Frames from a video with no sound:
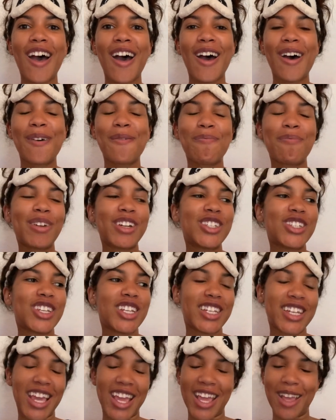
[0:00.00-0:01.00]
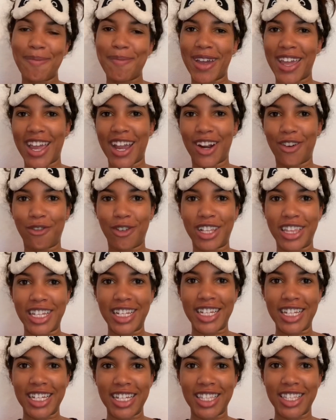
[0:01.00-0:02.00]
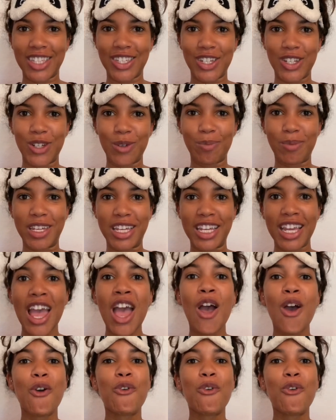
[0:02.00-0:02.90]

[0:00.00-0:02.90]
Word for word: Uh, but today my hair really needs to be